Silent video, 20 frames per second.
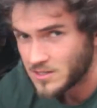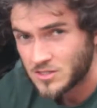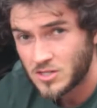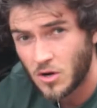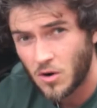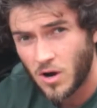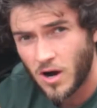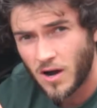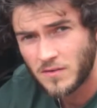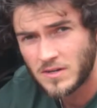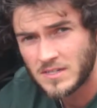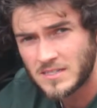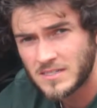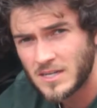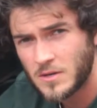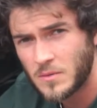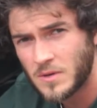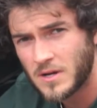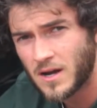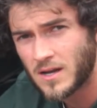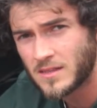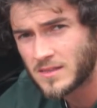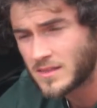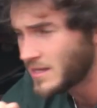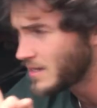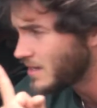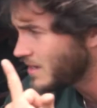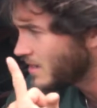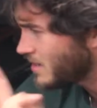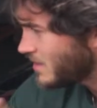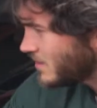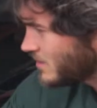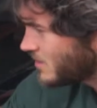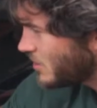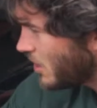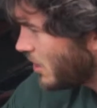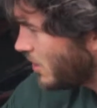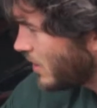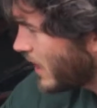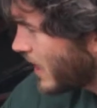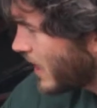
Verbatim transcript: So obviously we got the solid